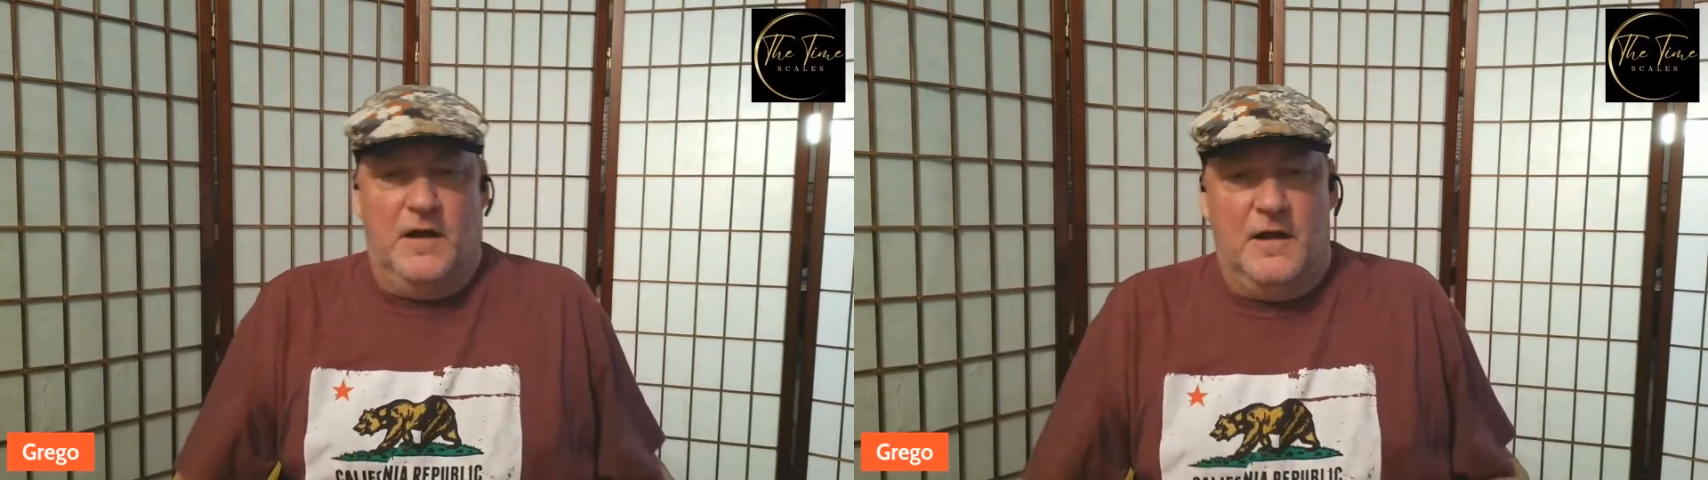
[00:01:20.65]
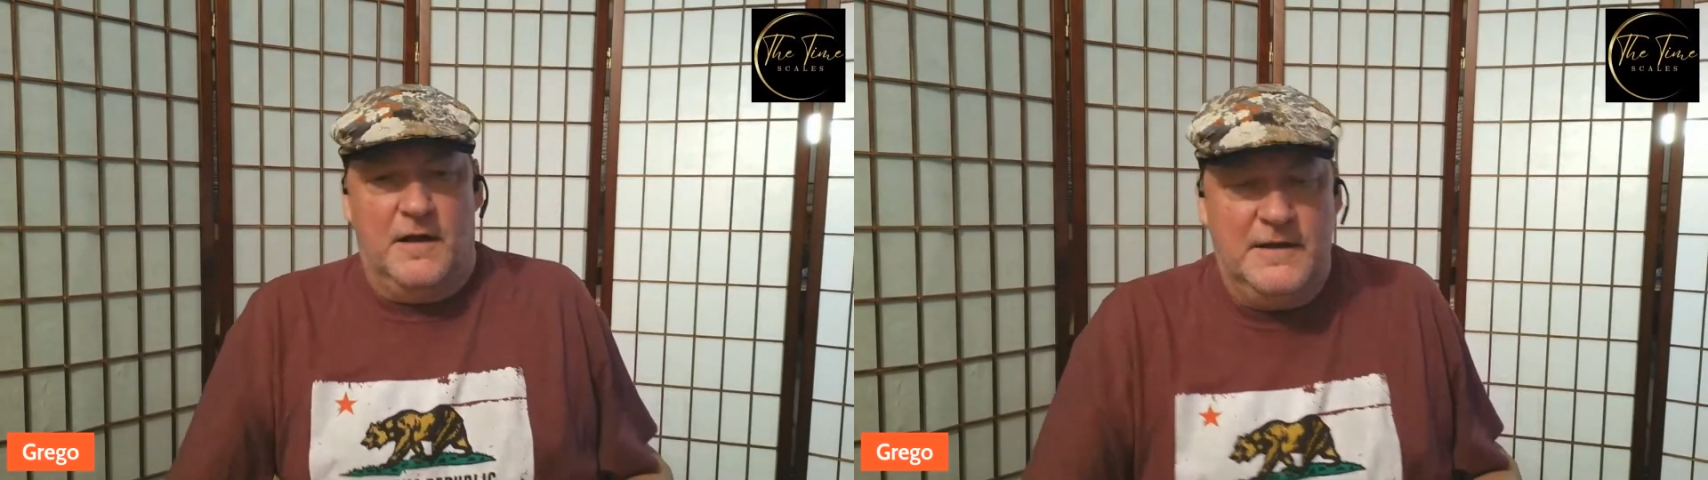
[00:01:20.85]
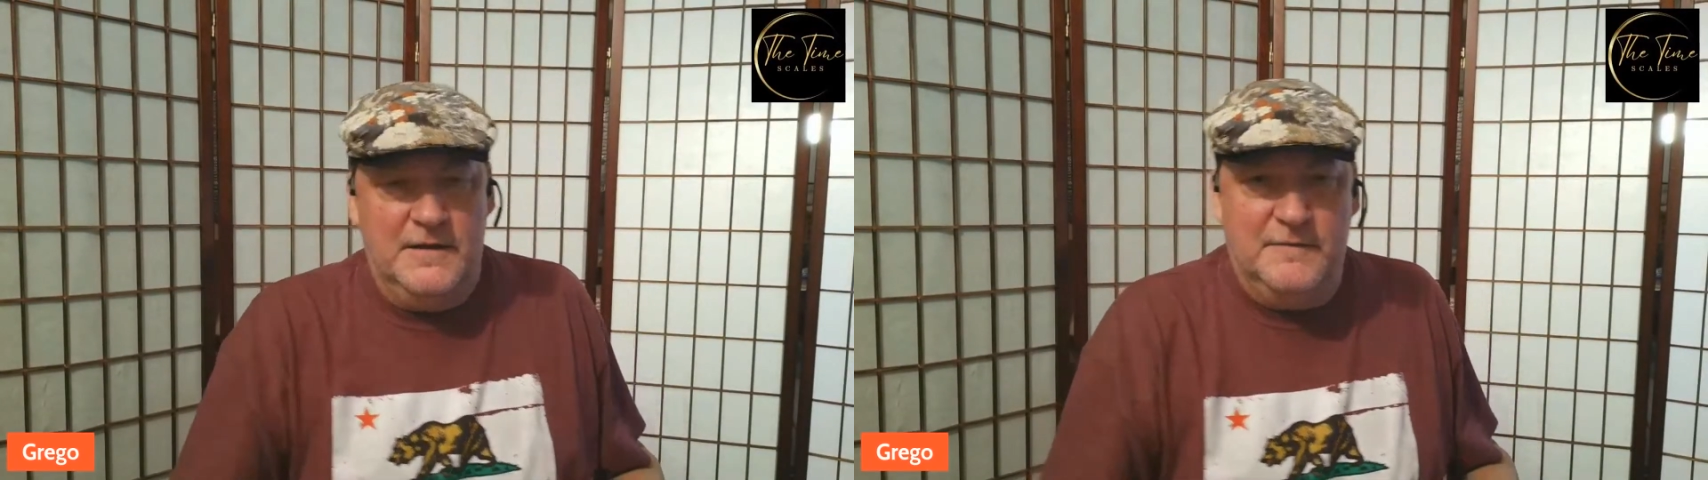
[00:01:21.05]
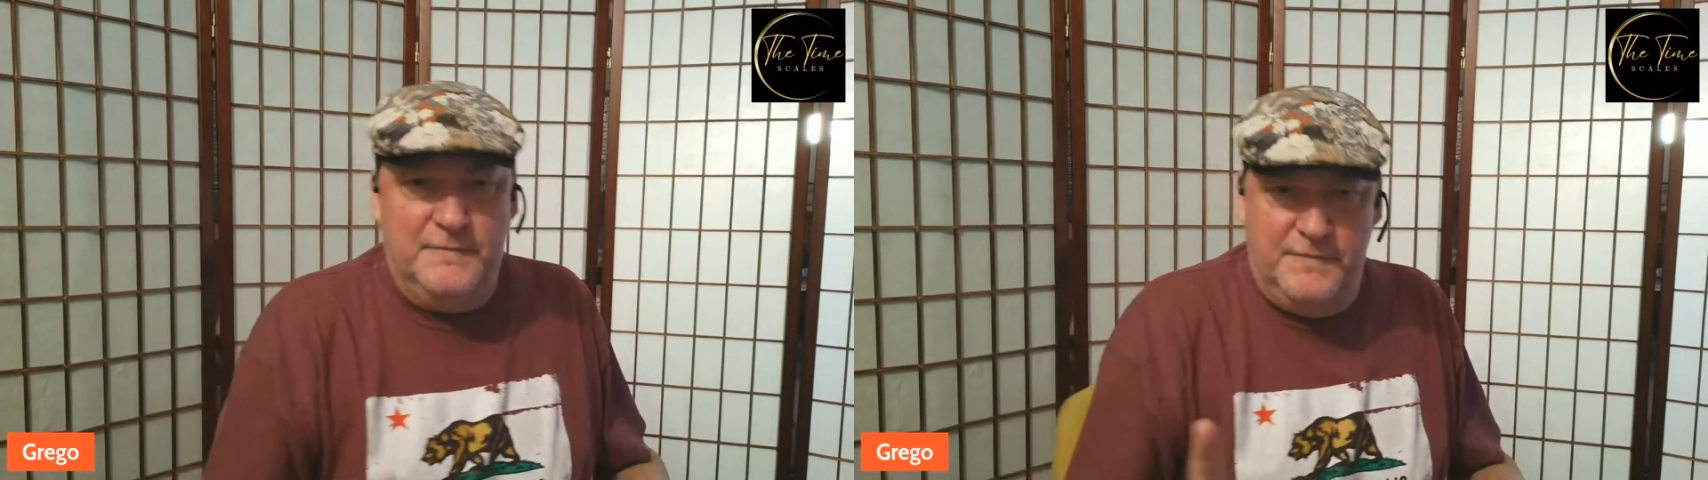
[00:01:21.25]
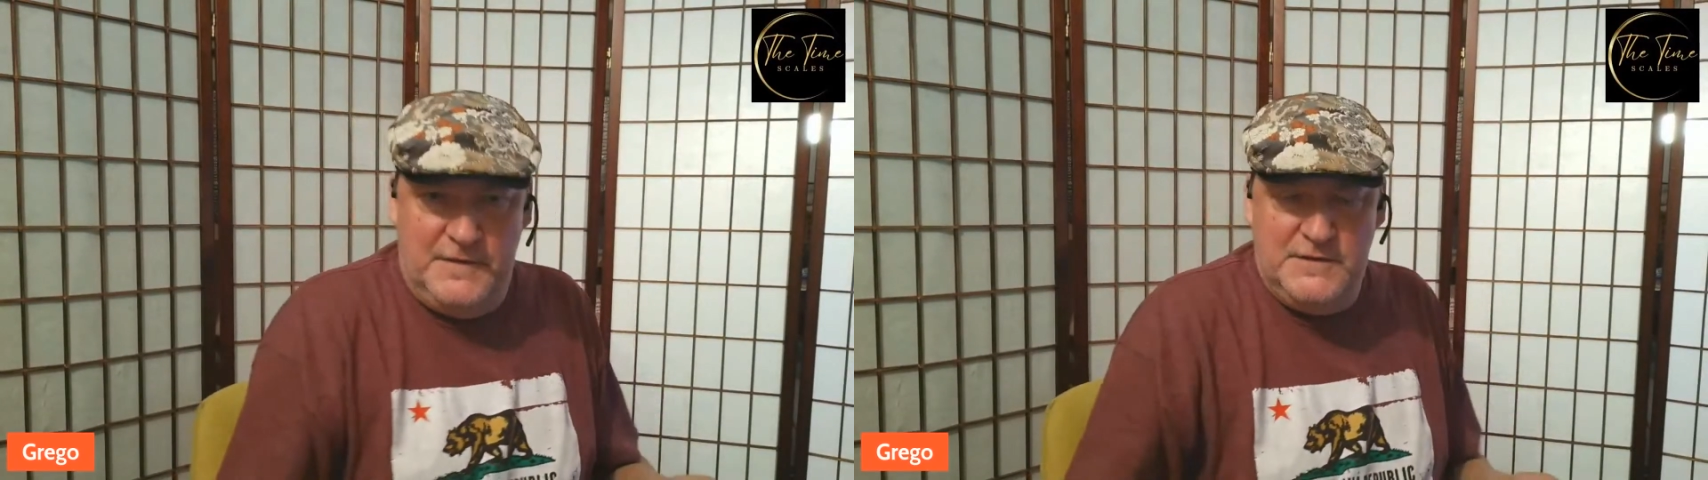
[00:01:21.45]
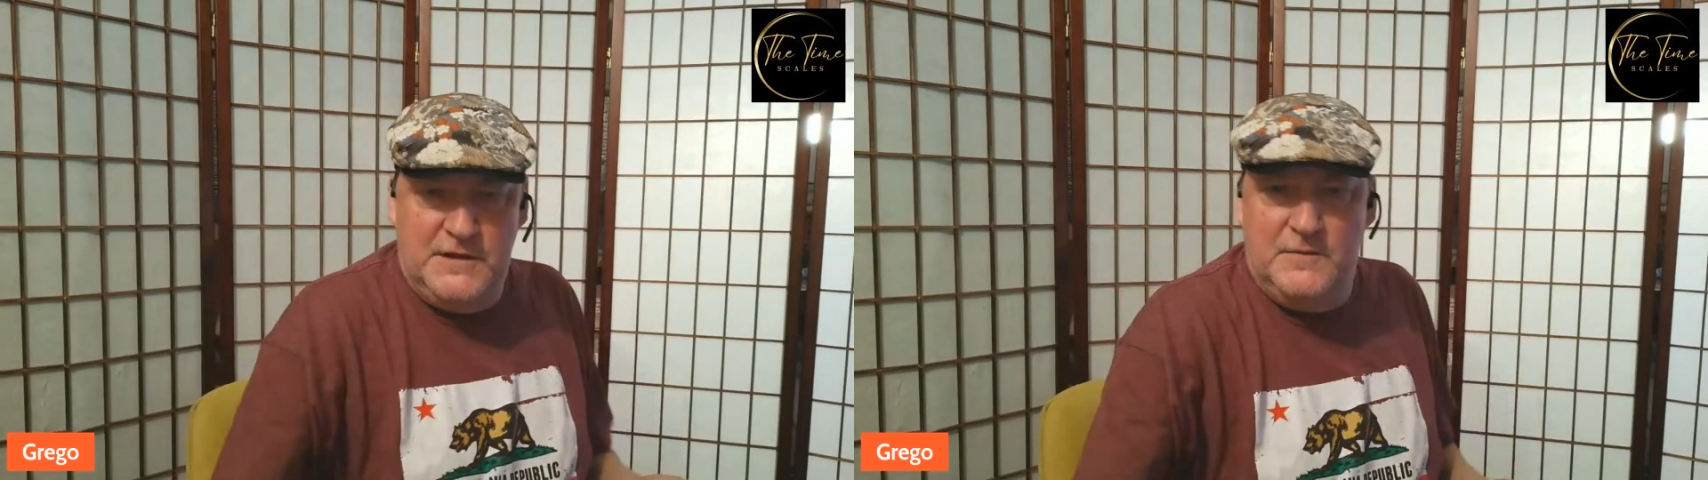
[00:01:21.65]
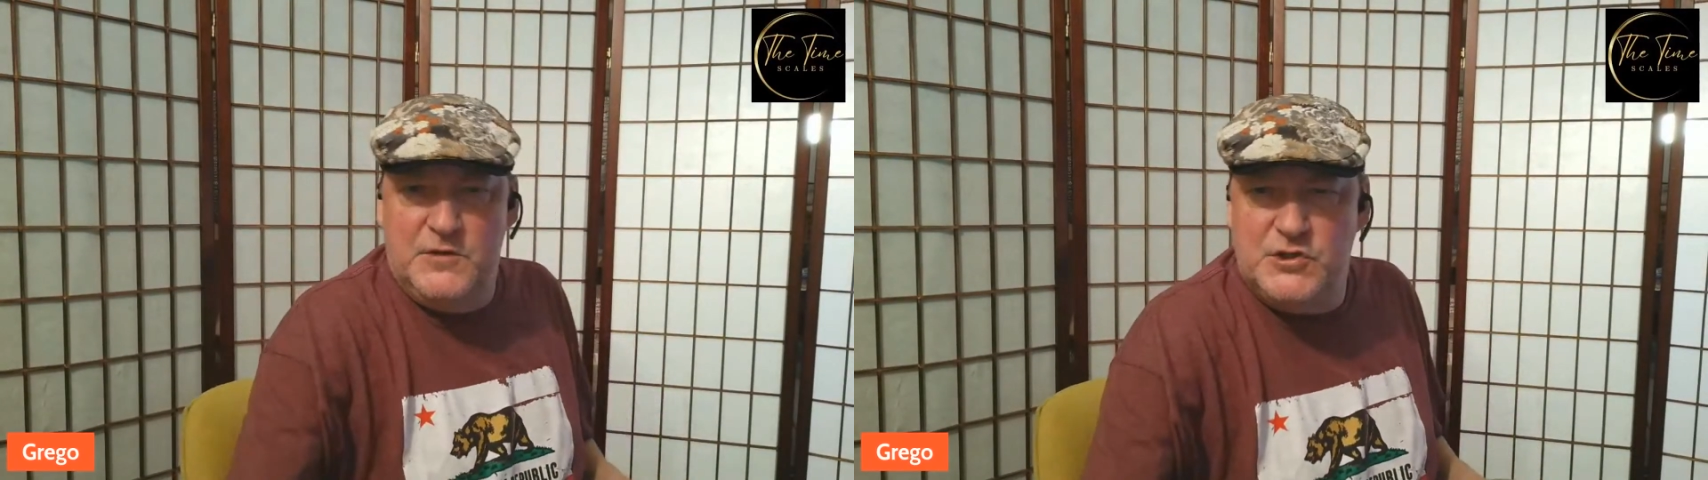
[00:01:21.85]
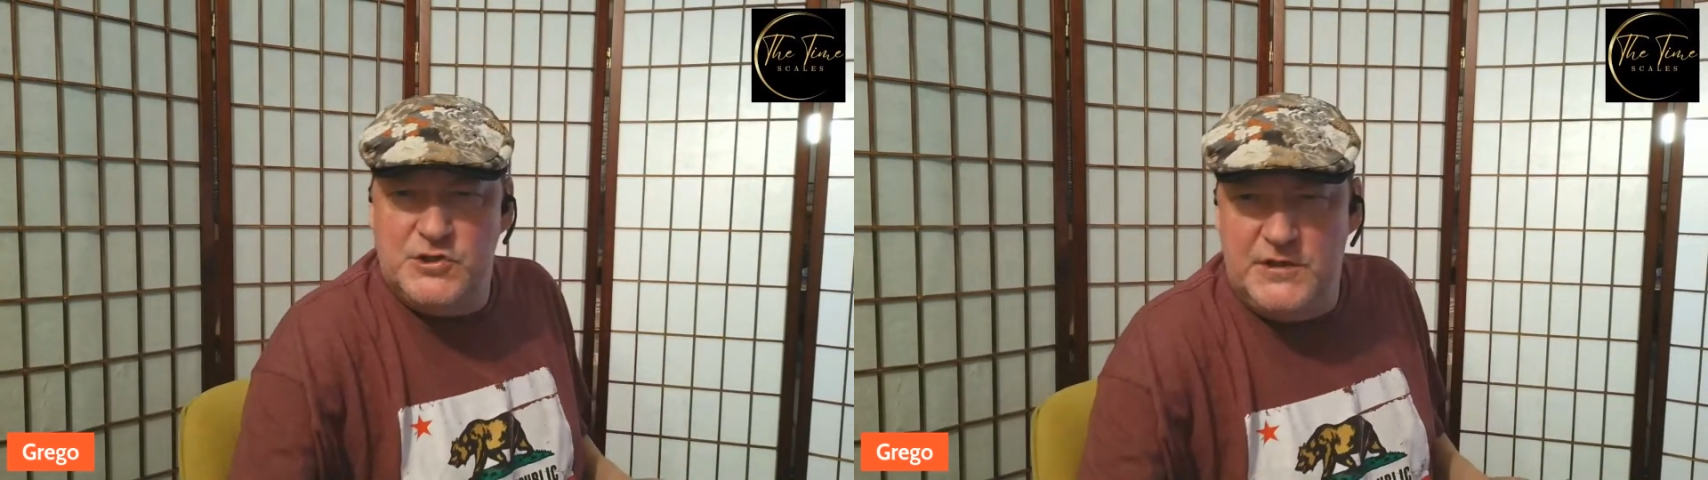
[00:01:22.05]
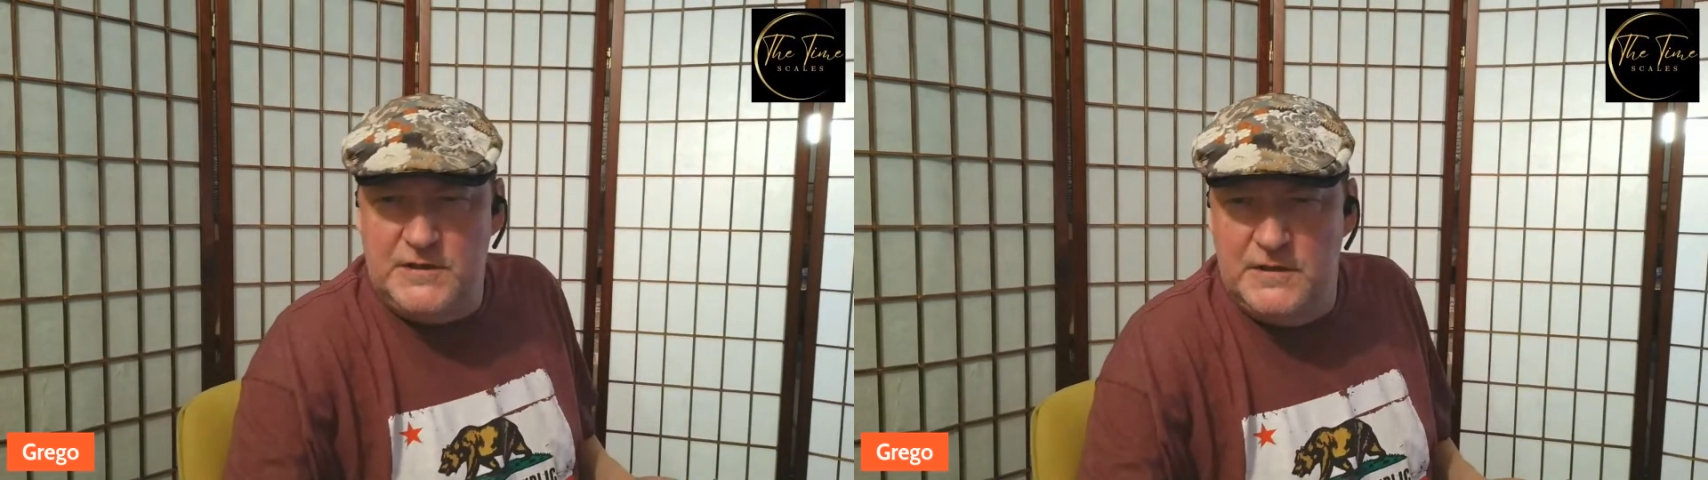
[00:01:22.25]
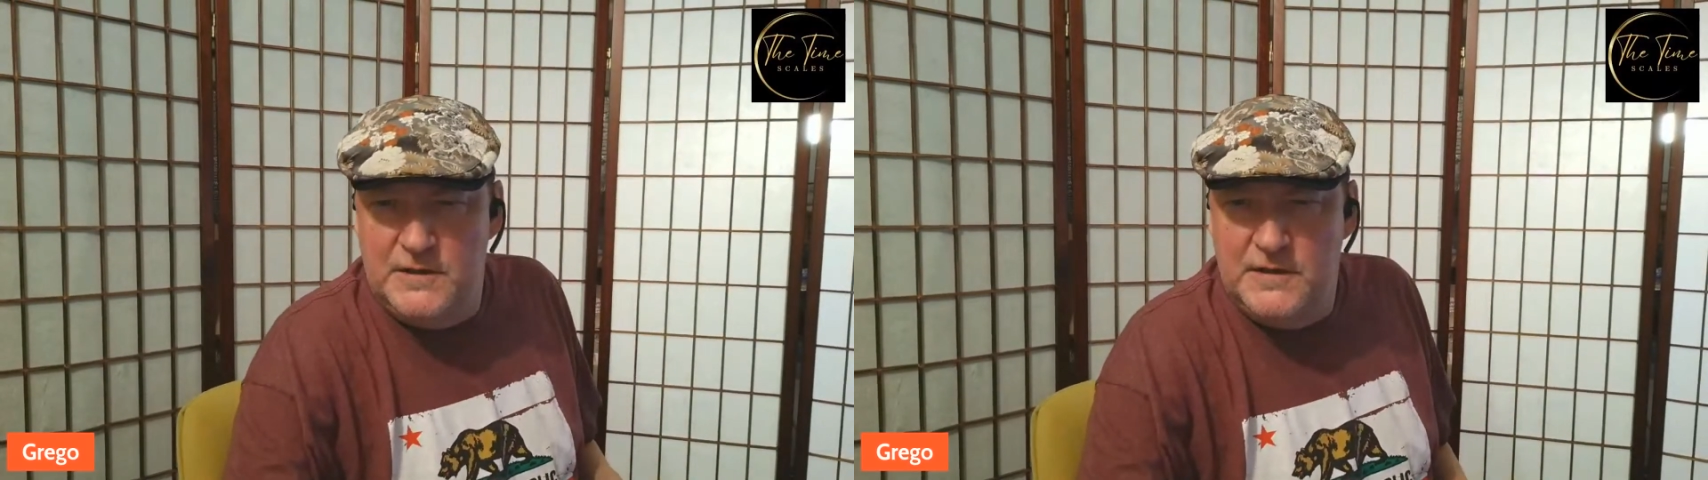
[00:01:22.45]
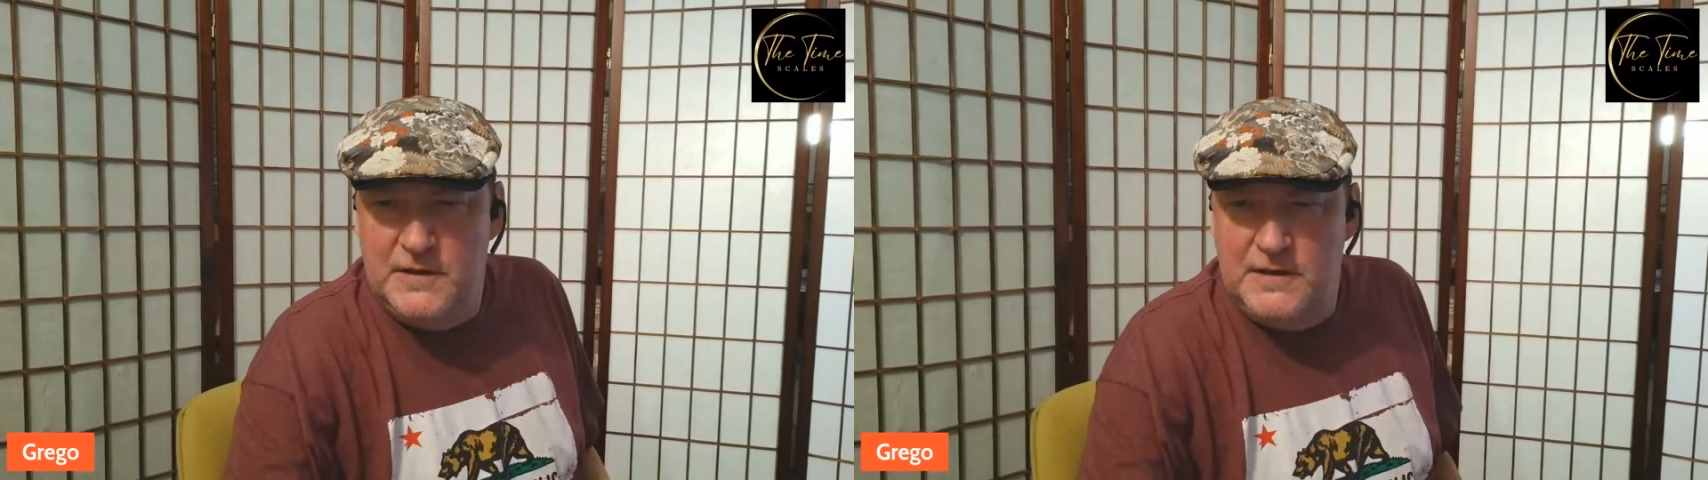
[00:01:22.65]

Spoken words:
in a vending machine